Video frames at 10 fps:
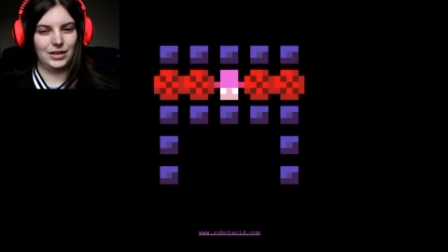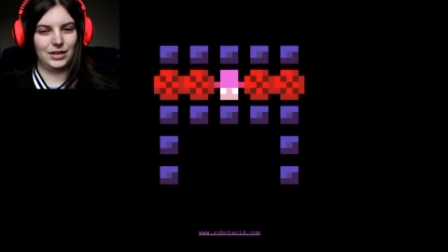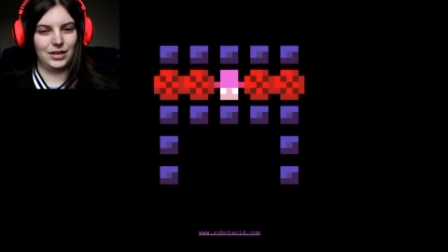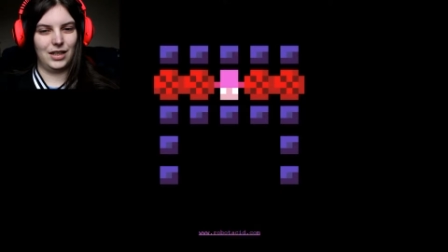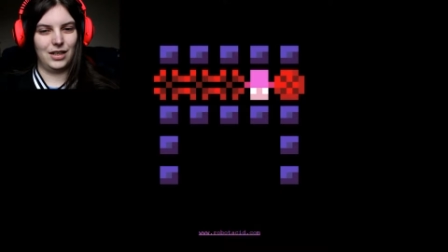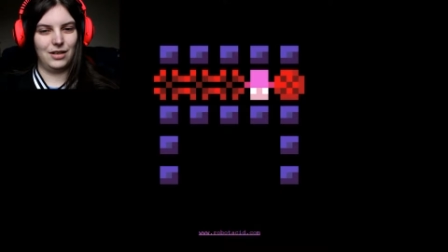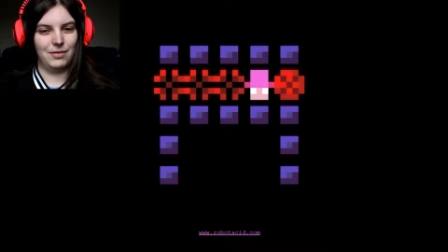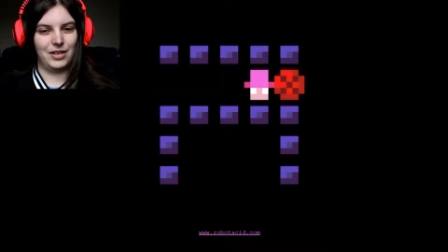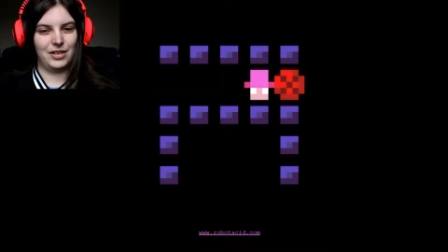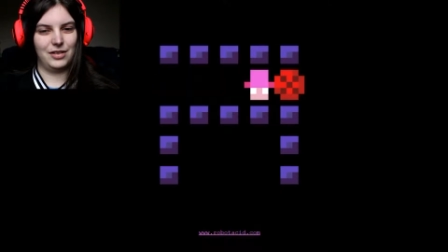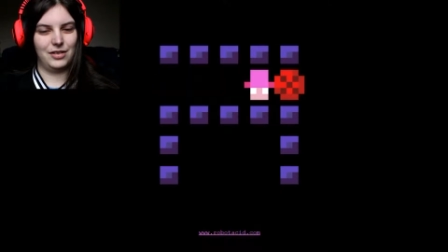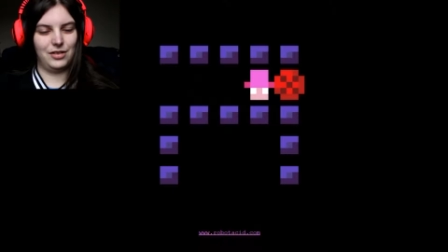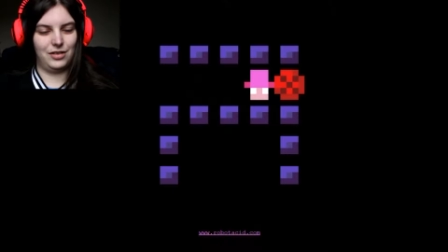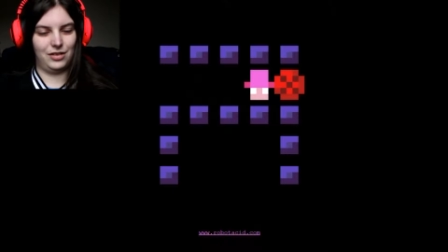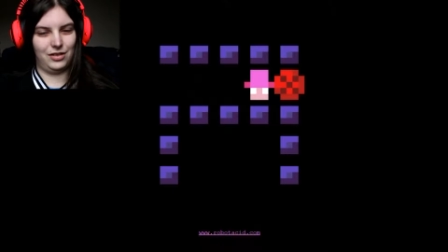Oh, with
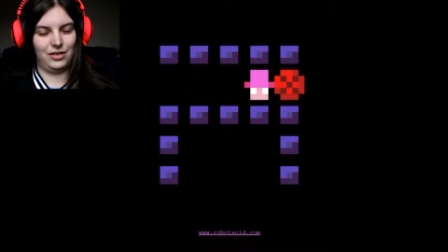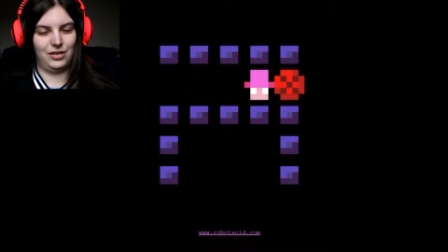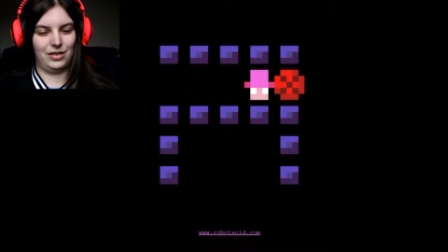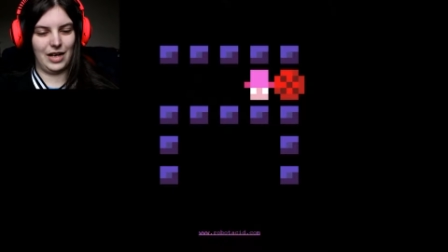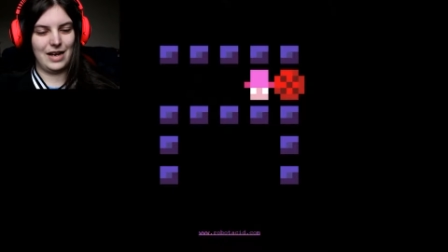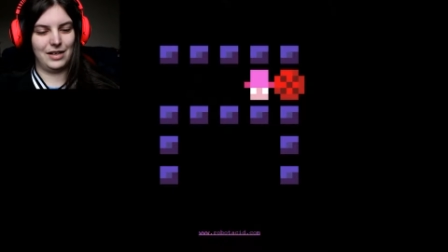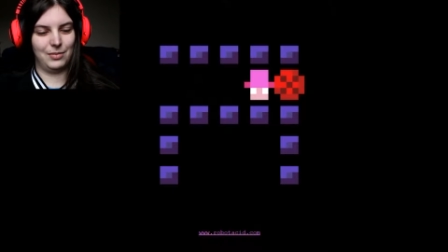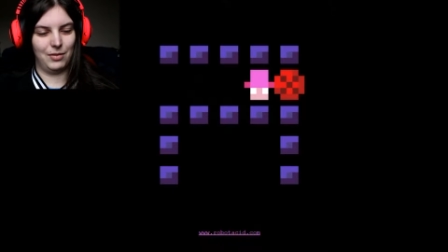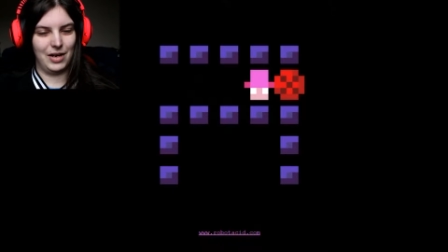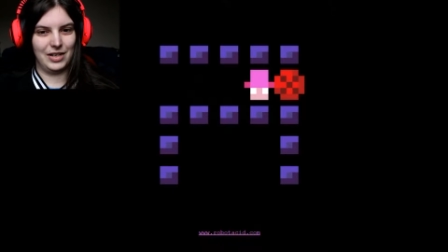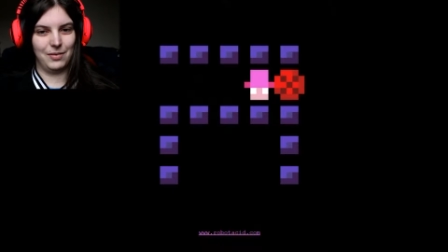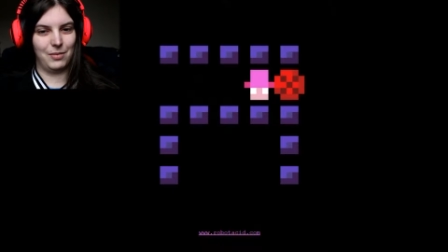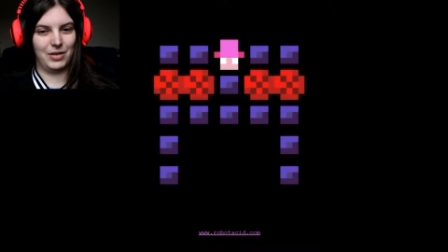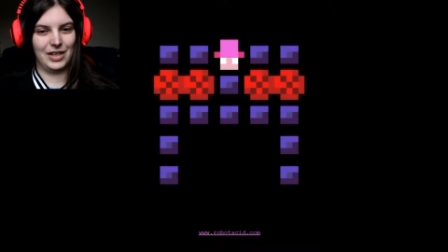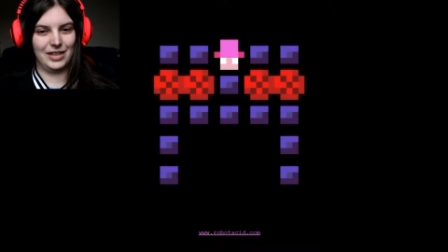sensible ways. I'm
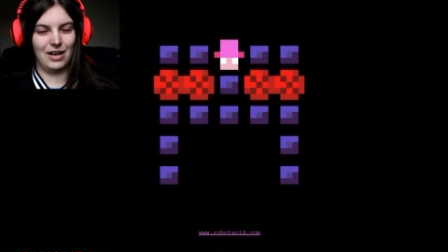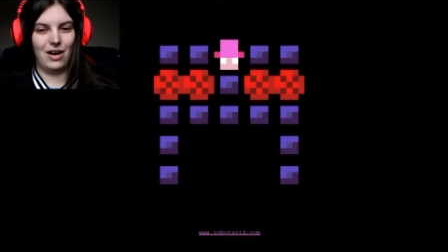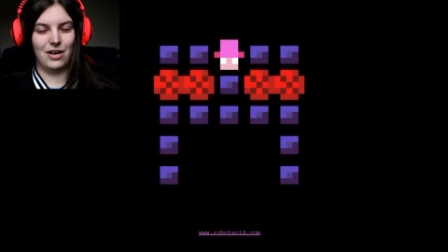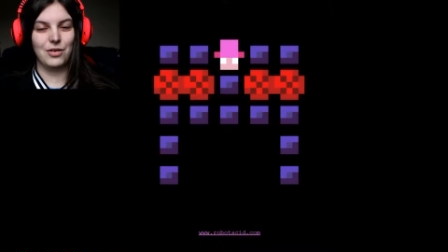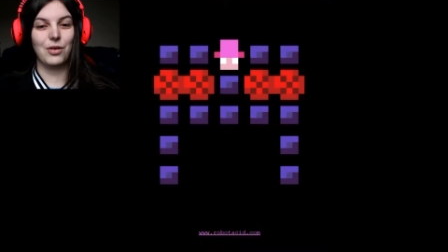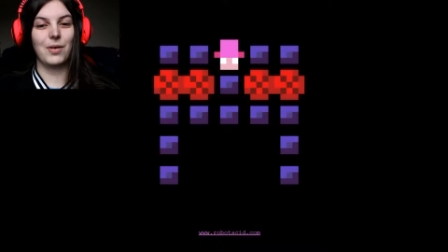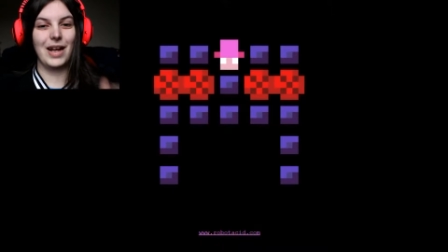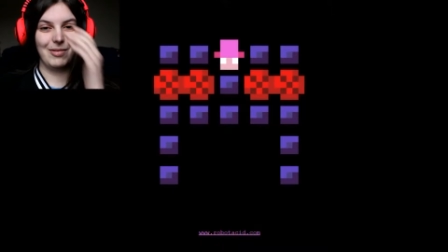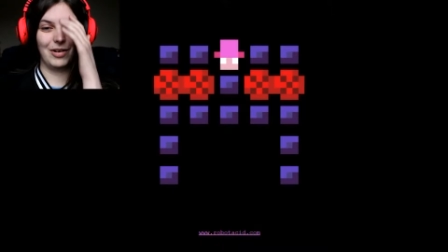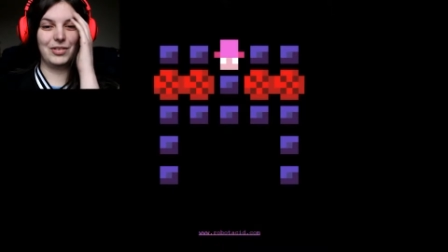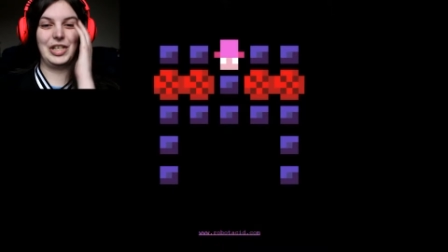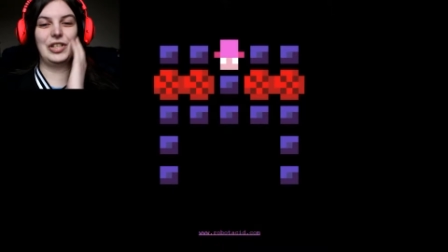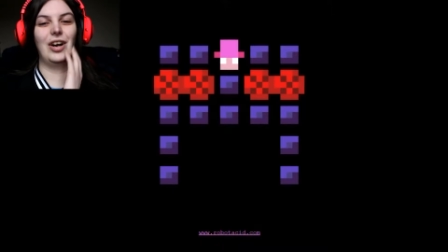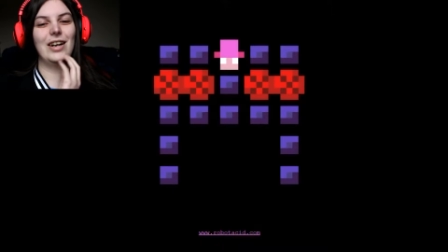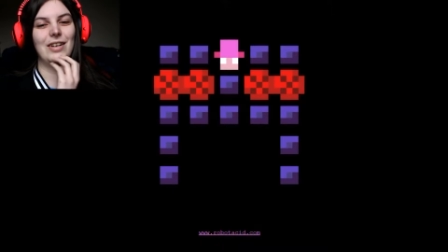not pressing R, no way. I'm not
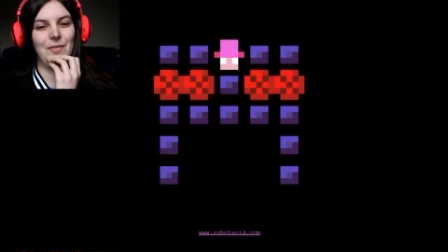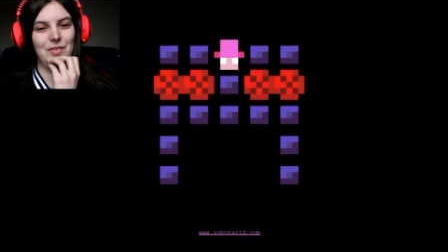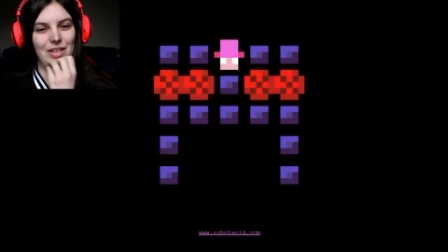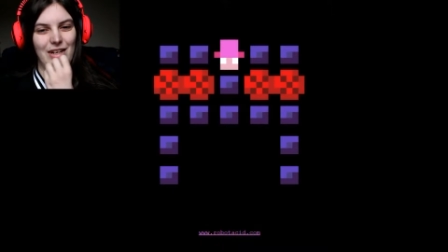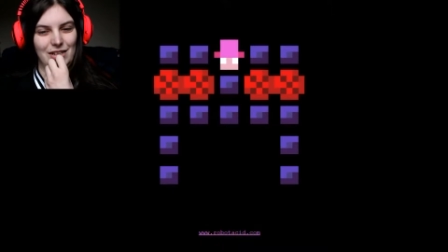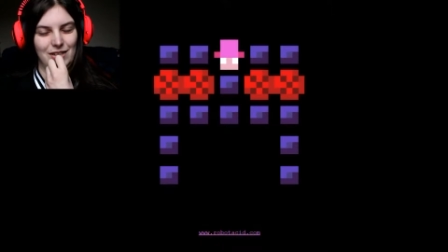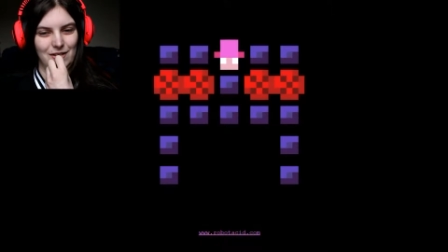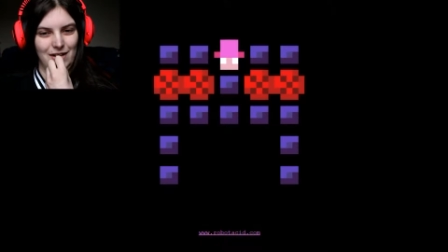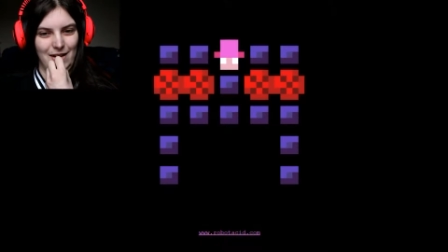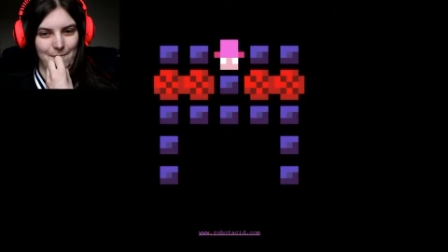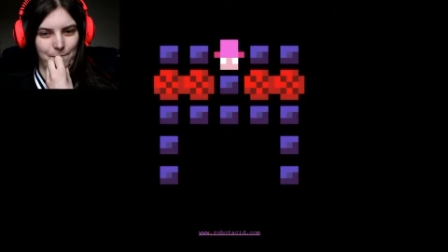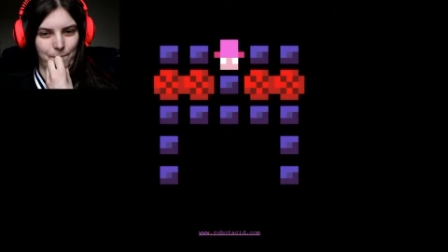restarting after this. Okay.